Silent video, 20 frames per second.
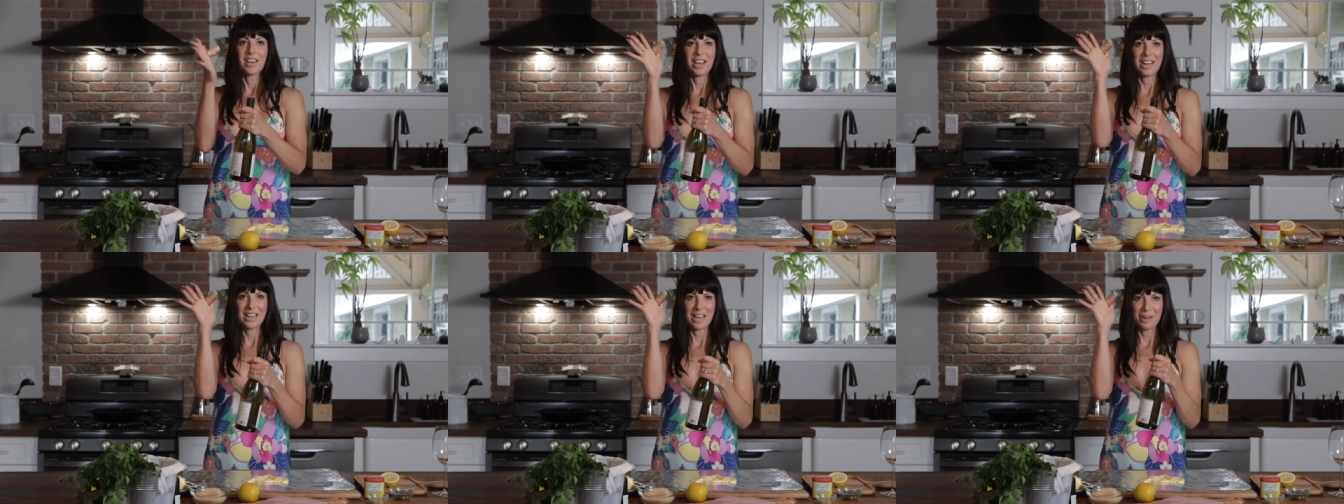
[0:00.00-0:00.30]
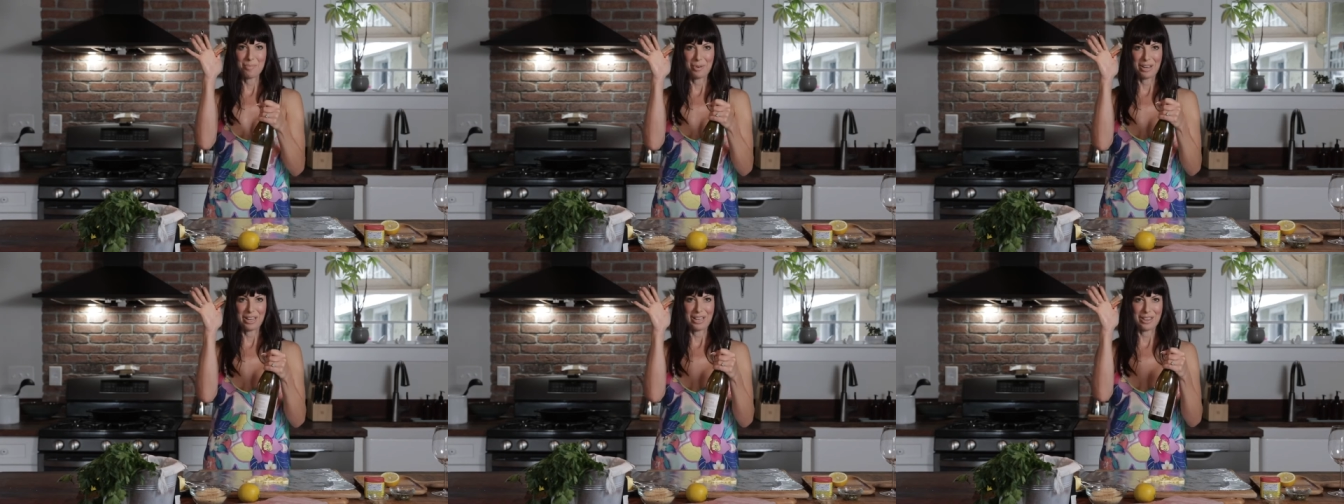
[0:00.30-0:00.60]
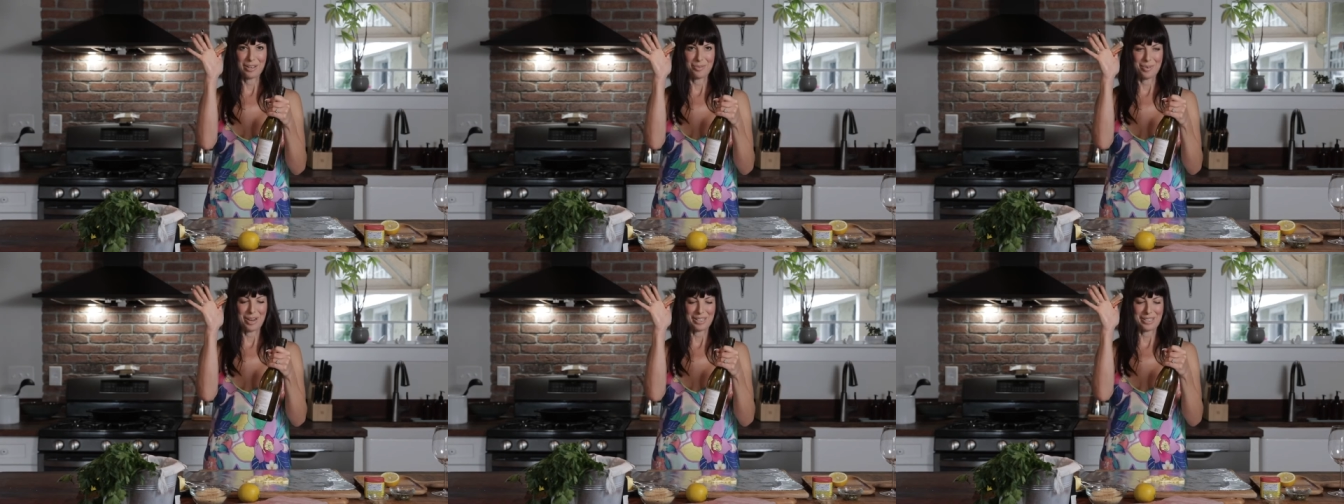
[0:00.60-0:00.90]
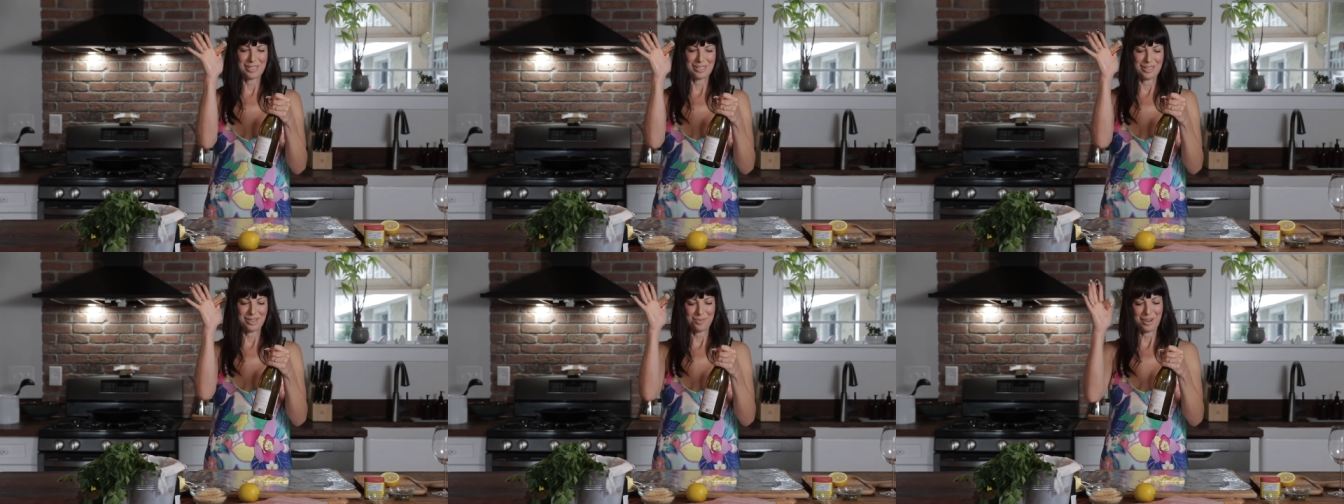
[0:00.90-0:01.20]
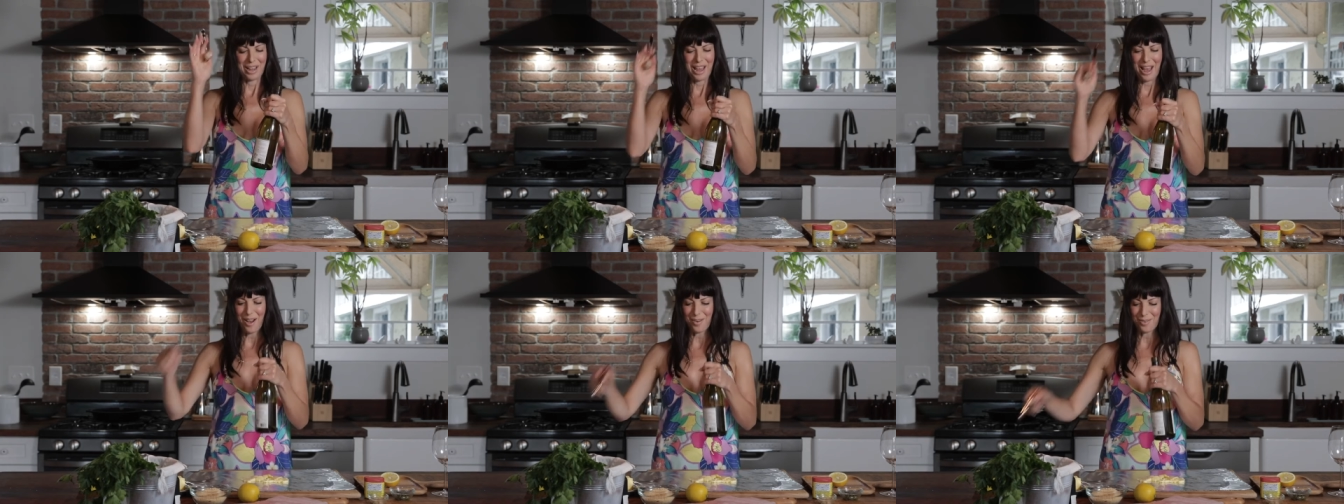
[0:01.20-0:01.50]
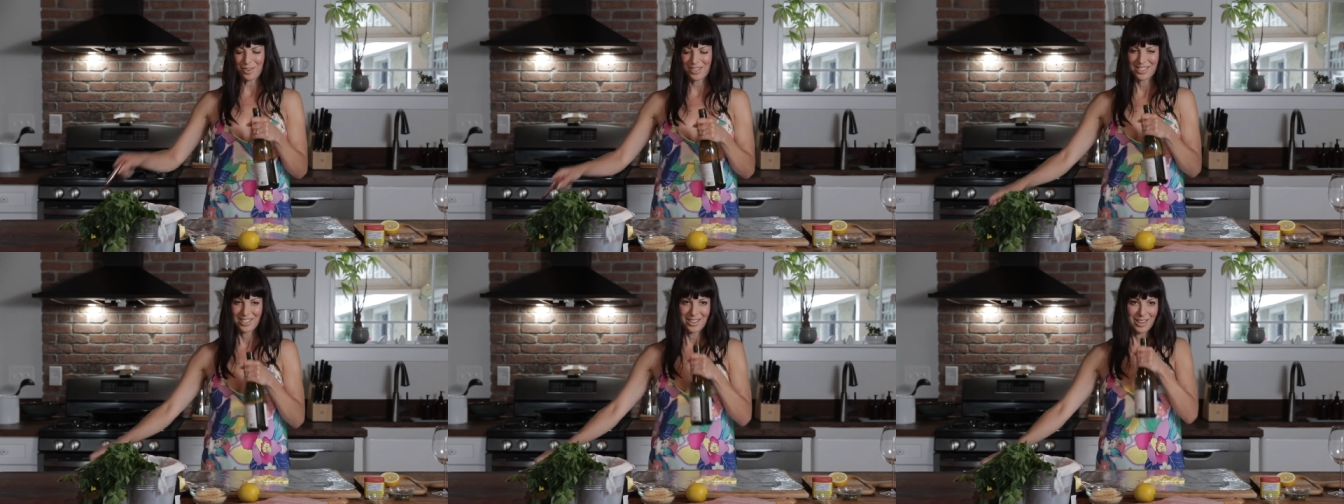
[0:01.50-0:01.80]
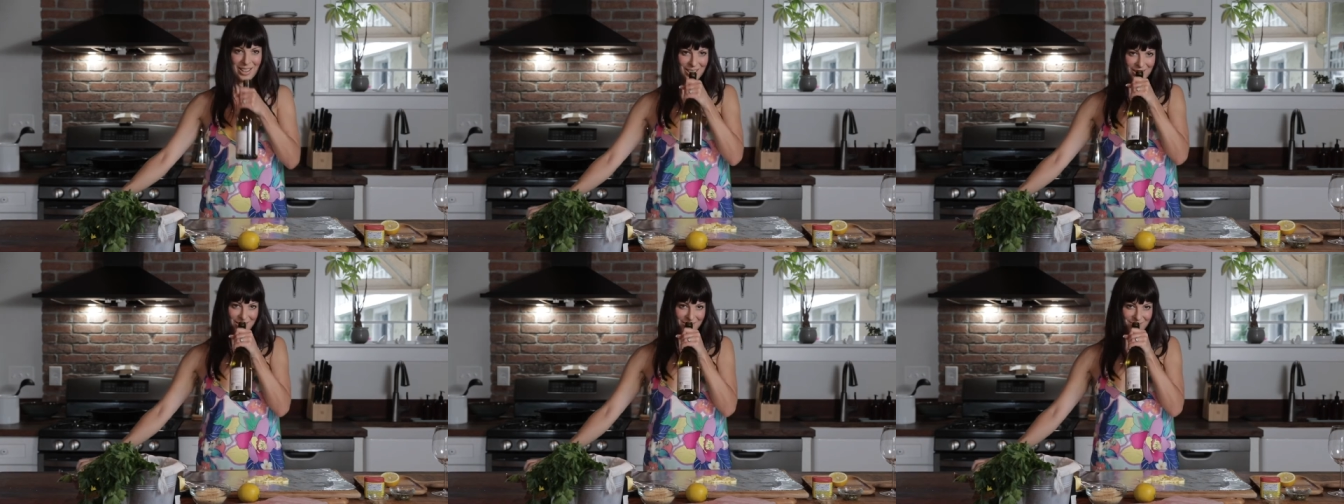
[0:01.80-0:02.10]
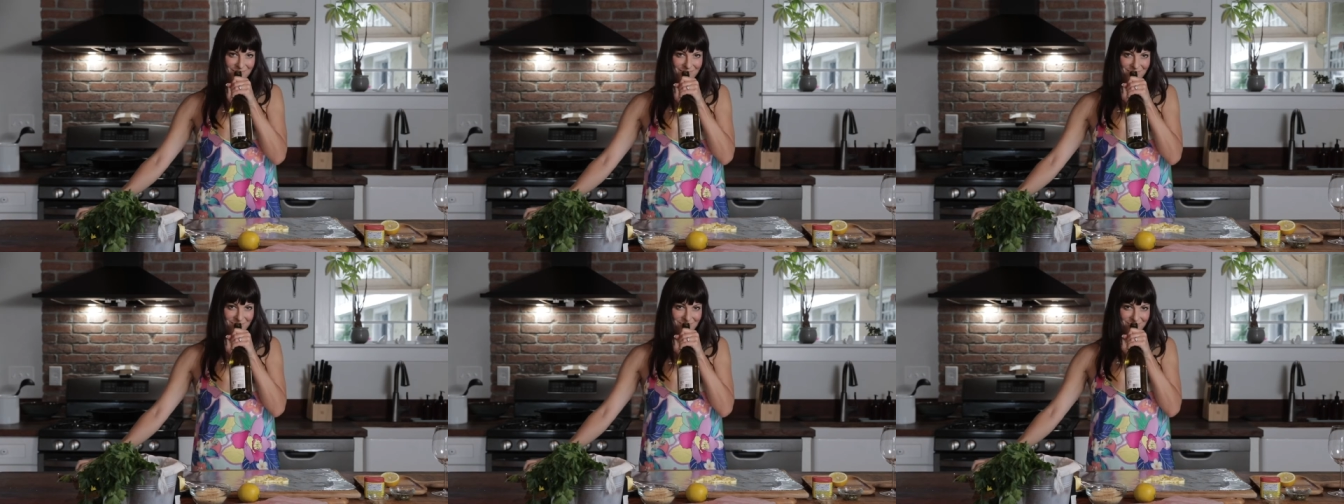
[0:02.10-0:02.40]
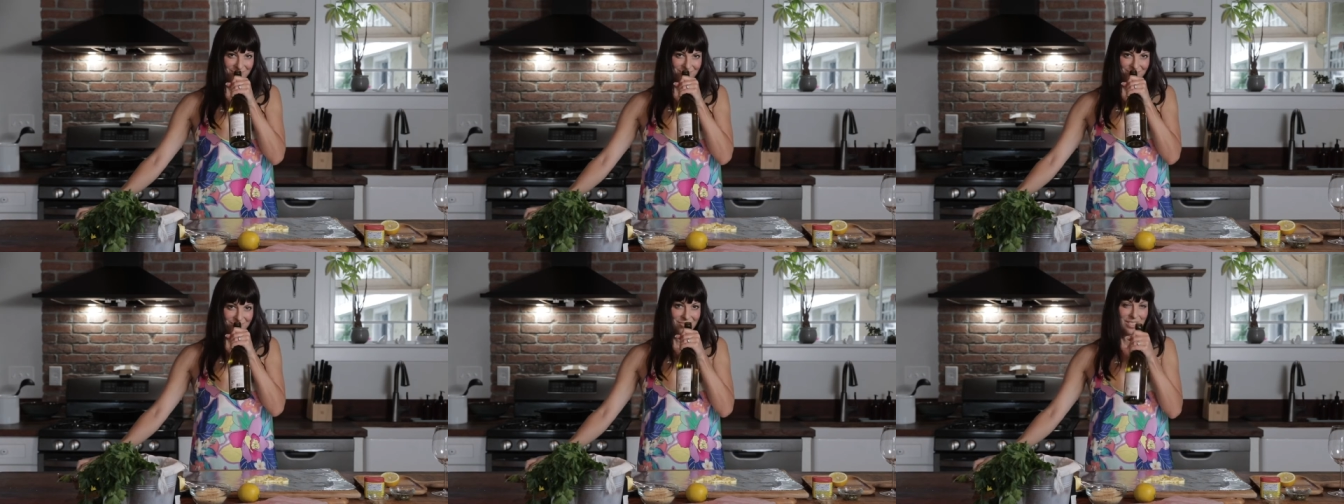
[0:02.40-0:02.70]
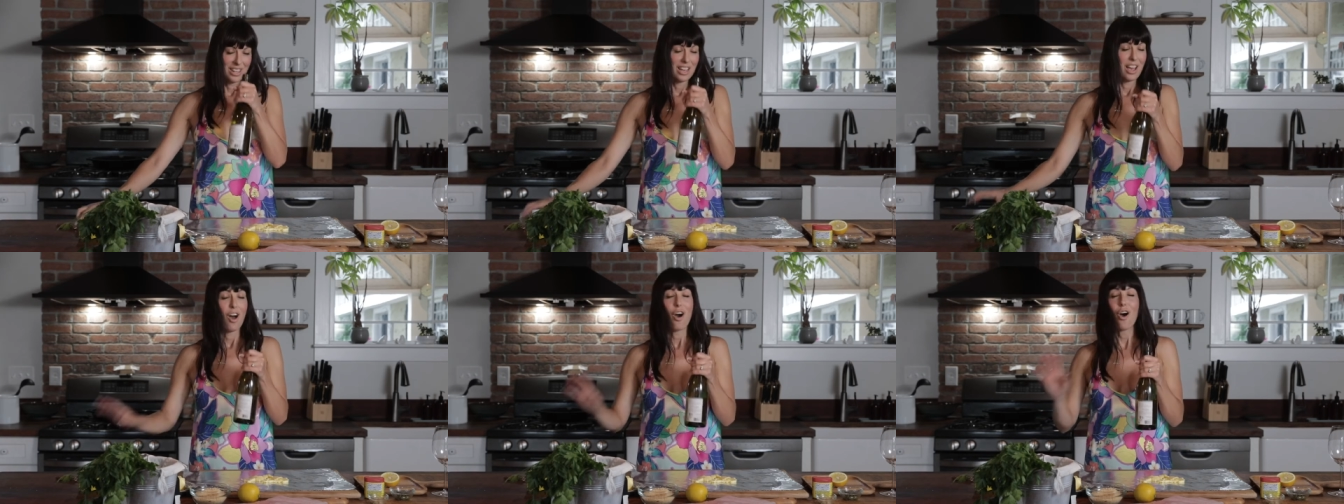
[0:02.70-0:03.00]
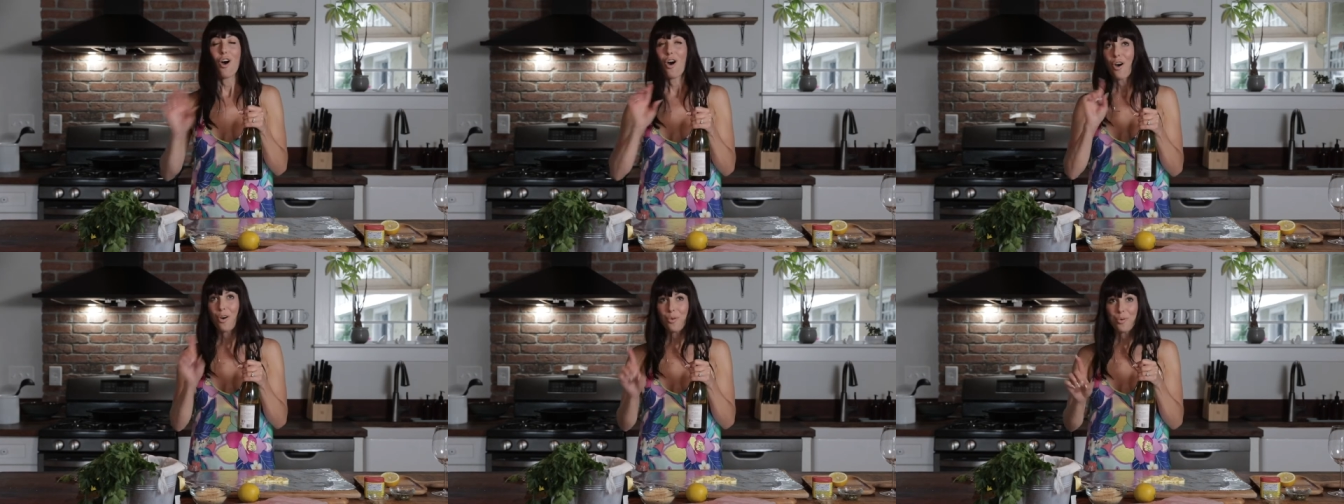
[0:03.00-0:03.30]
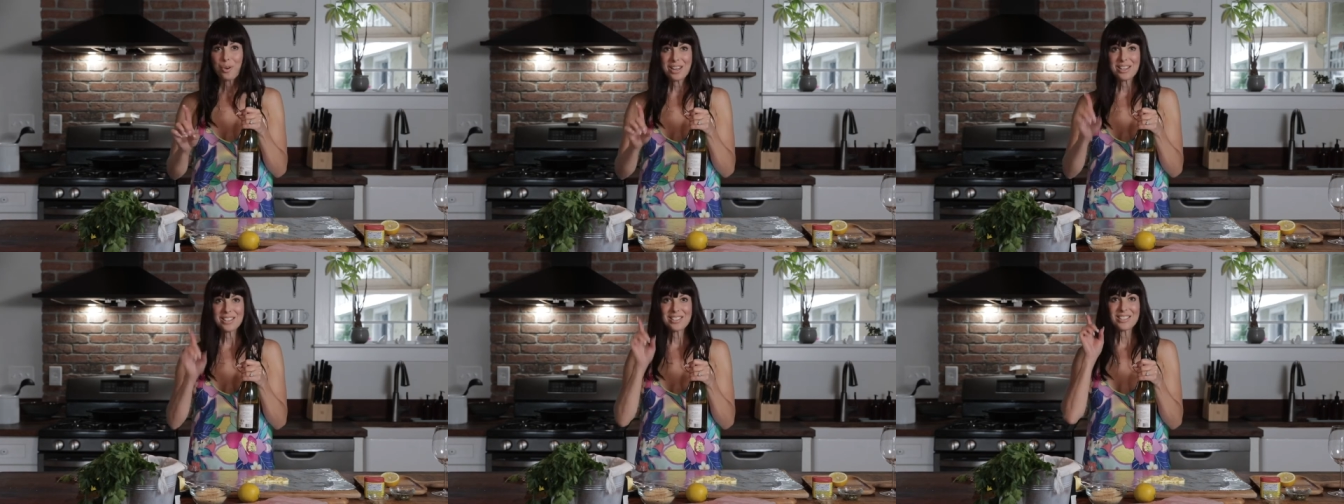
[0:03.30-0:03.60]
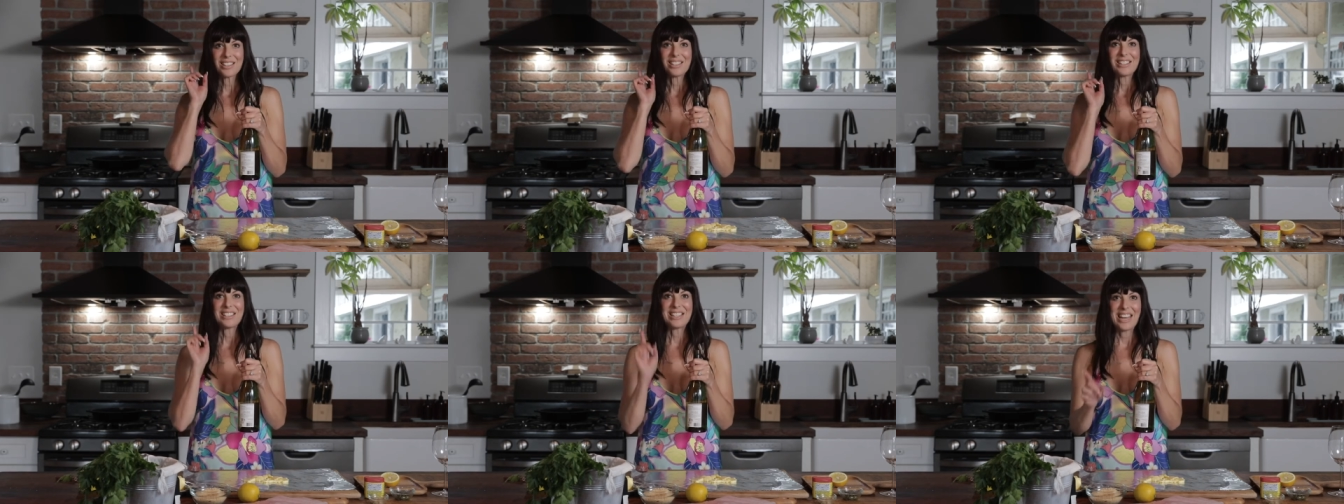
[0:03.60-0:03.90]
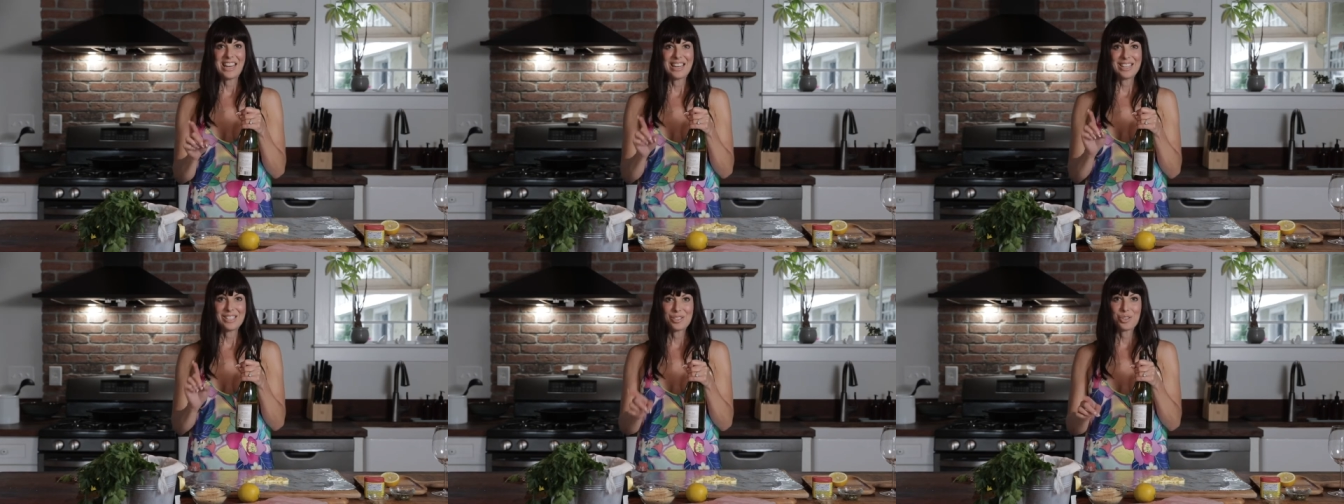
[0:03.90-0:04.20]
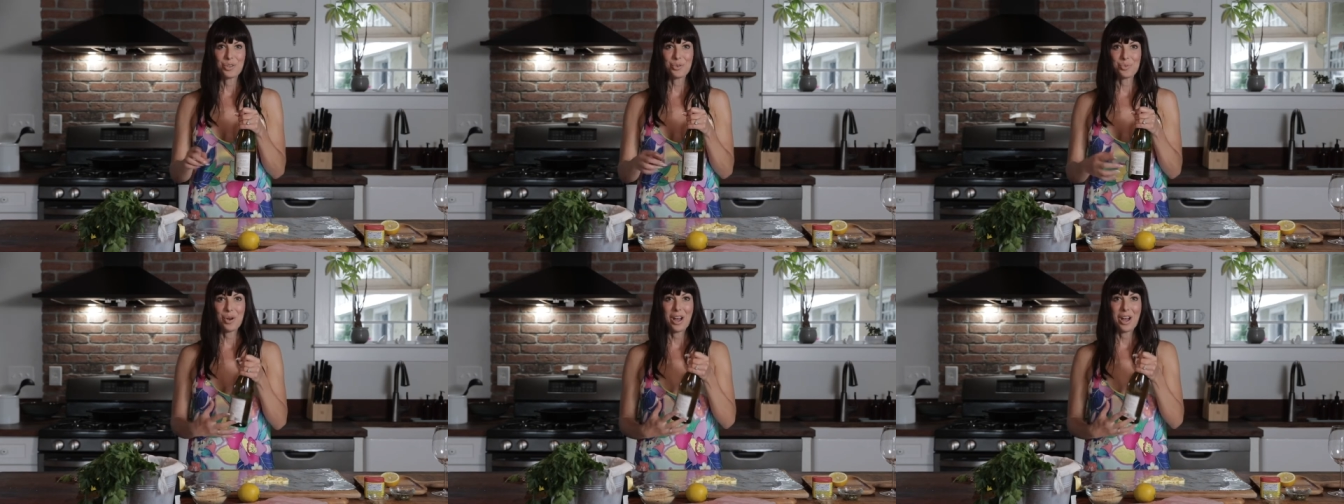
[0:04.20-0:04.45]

and I bring it the rest of the way out. Always taste your